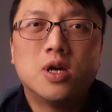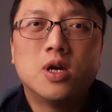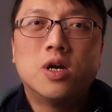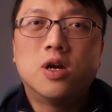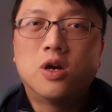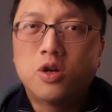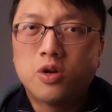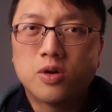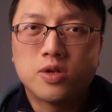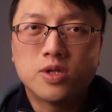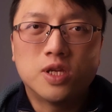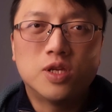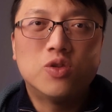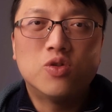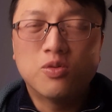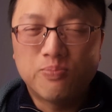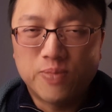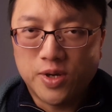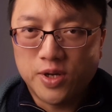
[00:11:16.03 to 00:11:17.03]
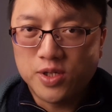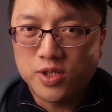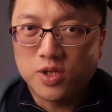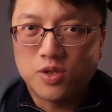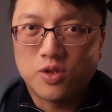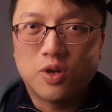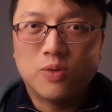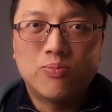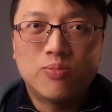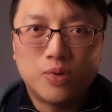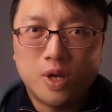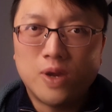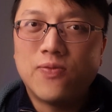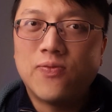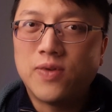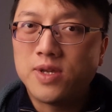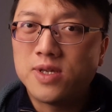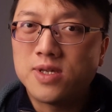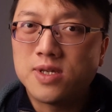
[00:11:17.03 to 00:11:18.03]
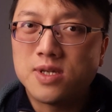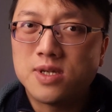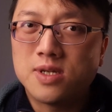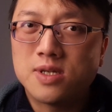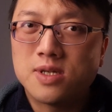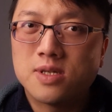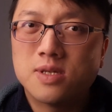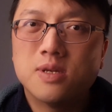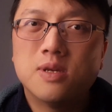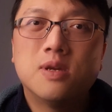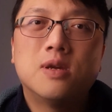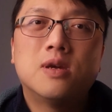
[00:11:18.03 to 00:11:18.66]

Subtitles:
according to personal preferences.